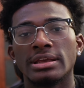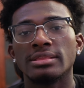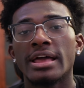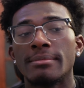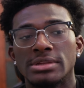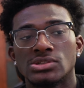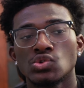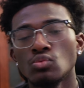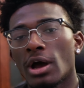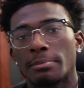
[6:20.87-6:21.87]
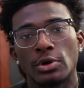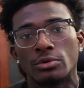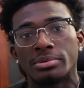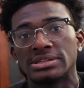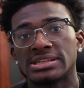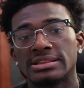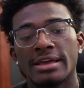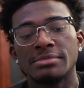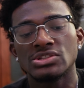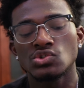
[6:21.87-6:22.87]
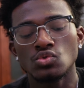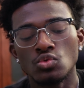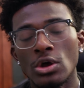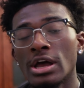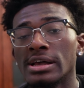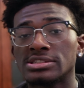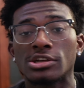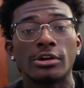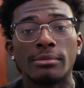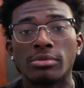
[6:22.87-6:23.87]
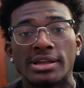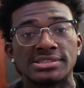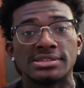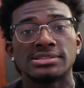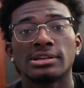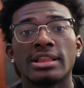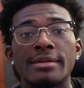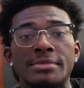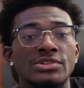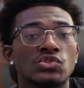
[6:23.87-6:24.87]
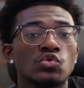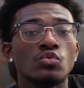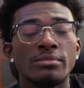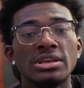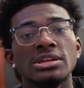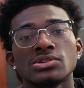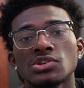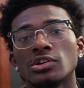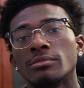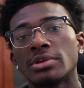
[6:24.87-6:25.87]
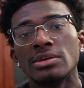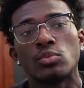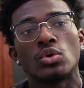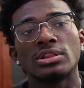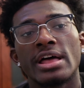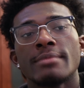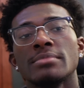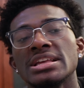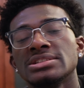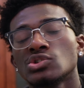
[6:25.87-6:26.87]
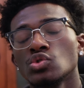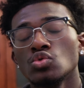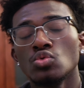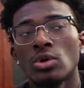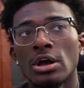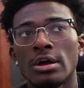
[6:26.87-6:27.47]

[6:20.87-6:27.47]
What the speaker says: It led me to my purpose. It led me to certain blessings. It led me to meeting certain people. It led me to,